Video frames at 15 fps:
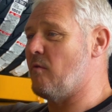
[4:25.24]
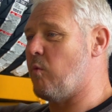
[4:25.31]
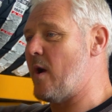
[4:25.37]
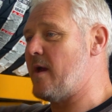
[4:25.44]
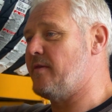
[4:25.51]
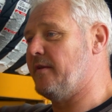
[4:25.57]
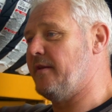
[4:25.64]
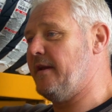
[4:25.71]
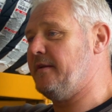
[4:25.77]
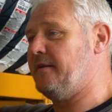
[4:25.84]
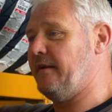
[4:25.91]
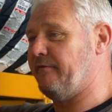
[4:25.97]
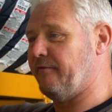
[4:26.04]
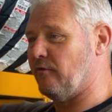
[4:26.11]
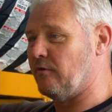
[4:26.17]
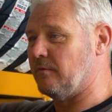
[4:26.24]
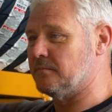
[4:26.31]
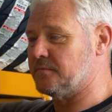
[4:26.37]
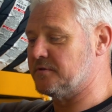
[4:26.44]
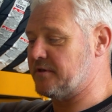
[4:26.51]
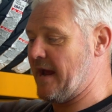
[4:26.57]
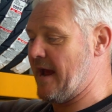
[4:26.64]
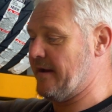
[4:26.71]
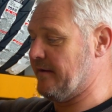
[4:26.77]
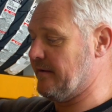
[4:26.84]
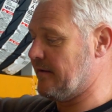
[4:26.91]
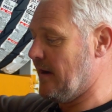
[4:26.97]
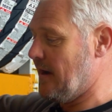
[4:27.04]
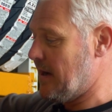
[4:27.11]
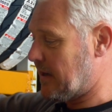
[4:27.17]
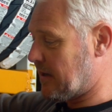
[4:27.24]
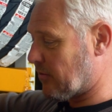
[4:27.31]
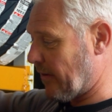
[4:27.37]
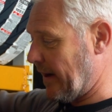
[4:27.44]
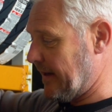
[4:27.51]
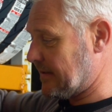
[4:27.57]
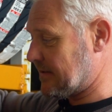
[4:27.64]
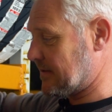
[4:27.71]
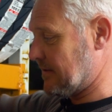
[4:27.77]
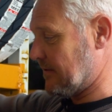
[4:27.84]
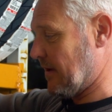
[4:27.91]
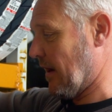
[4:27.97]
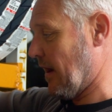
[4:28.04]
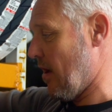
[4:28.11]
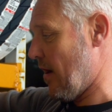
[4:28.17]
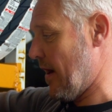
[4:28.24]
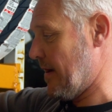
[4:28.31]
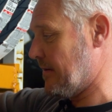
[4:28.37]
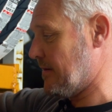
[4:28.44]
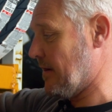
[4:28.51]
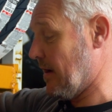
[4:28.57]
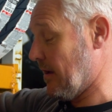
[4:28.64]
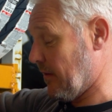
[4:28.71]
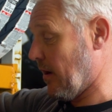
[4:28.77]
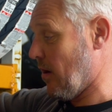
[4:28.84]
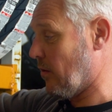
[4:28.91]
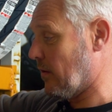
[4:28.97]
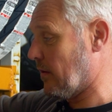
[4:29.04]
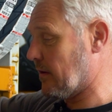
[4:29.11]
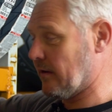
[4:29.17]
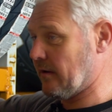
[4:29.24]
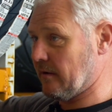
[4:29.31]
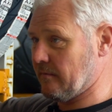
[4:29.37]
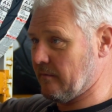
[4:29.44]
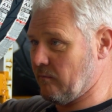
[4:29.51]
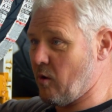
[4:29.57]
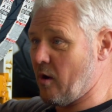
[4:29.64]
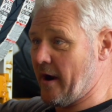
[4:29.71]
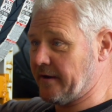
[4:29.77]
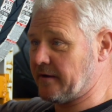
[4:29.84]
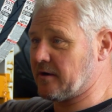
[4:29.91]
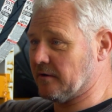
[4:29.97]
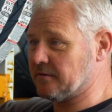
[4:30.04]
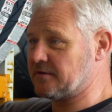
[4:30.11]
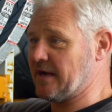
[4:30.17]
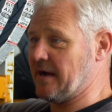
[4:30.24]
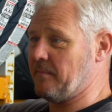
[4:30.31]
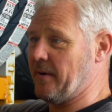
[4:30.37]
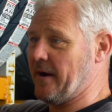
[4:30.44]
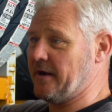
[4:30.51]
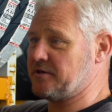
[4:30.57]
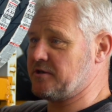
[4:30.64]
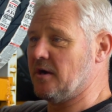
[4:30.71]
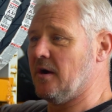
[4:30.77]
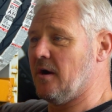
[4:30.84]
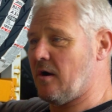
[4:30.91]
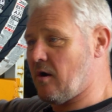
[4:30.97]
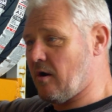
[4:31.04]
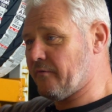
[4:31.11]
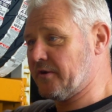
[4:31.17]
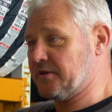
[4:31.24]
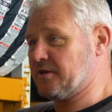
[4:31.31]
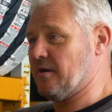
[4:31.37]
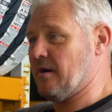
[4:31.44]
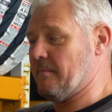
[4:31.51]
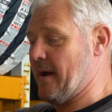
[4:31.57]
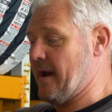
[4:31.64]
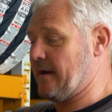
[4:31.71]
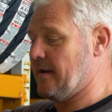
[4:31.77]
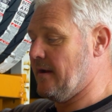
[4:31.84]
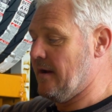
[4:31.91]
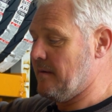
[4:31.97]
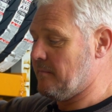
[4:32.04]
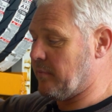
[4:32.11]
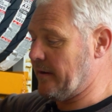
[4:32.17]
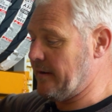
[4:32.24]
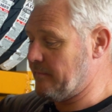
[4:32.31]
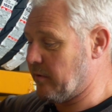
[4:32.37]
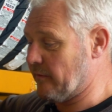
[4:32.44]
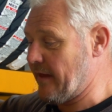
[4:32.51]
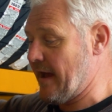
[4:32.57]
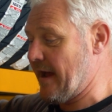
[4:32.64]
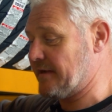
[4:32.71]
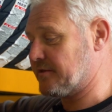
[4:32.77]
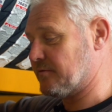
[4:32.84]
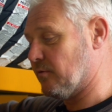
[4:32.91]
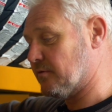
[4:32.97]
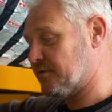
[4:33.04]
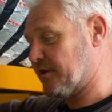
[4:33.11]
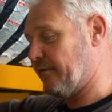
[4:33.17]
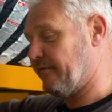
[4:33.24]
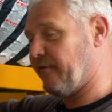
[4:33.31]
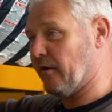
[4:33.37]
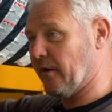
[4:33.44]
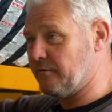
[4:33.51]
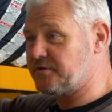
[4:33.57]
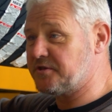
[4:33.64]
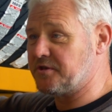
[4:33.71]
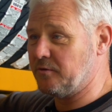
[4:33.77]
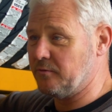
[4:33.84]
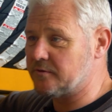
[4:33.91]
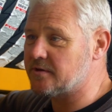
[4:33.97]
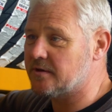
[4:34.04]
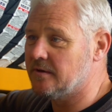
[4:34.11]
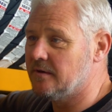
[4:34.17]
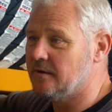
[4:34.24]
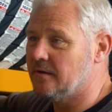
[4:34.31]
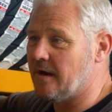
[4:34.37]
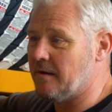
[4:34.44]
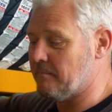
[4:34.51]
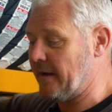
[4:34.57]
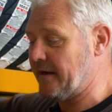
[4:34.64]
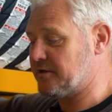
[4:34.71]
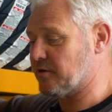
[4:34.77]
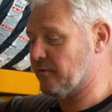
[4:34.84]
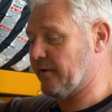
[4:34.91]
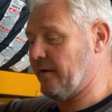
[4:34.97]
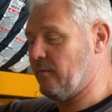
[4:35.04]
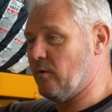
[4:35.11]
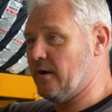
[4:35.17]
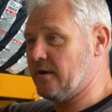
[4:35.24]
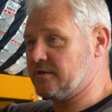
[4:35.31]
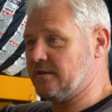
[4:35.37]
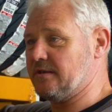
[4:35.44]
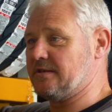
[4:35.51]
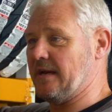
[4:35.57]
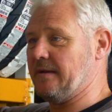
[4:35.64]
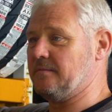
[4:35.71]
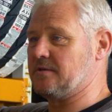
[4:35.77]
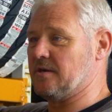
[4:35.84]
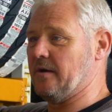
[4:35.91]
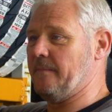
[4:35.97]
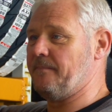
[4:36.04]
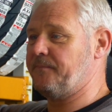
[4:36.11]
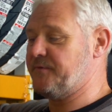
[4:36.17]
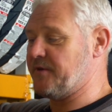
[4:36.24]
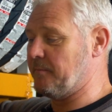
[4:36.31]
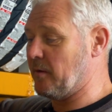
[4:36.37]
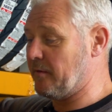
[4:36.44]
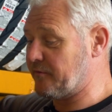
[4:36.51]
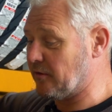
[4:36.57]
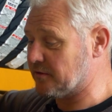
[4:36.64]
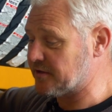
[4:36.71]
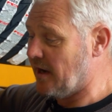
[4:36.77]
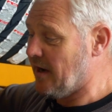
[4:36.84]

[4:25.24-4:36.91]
way that it deforms and creates the long, wide contact patch on the tarmac, but that has to also follow suit and make sure that it works at the same time. So, but of course,